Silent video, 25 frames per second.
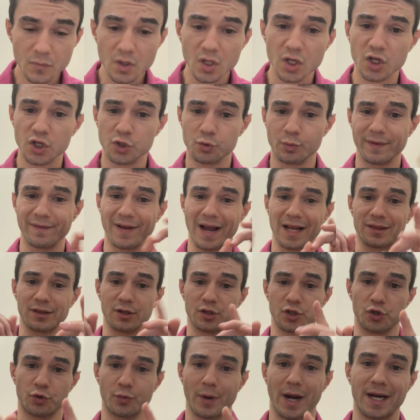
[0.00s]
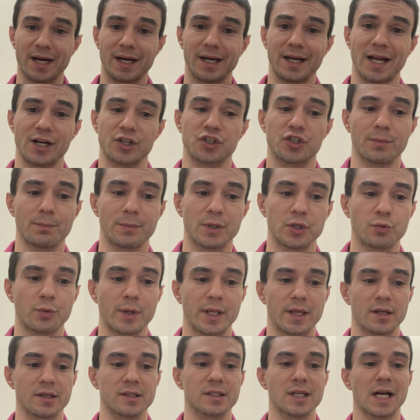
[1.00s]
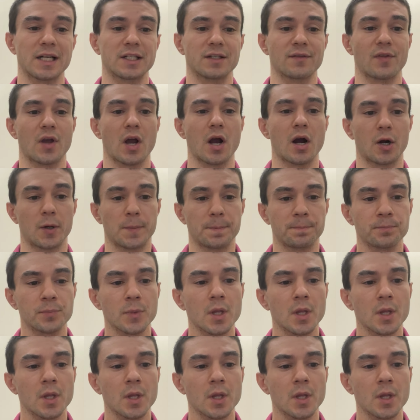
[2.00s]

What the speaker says: Because we've got the direct connection between the sides of the heart.